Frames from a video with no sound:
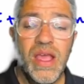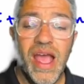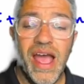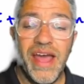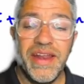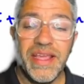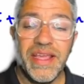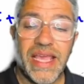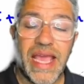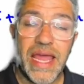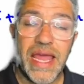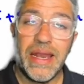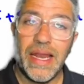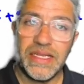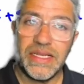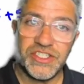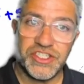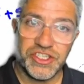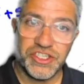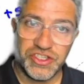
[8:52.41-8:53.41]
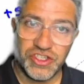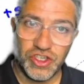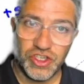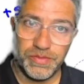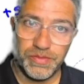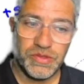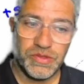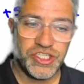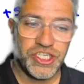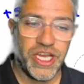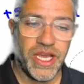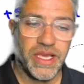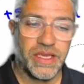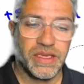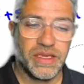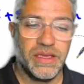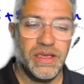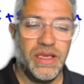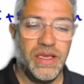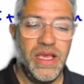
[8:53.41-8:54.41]
And again, let's just double
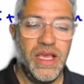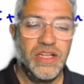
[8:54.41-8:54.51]
check.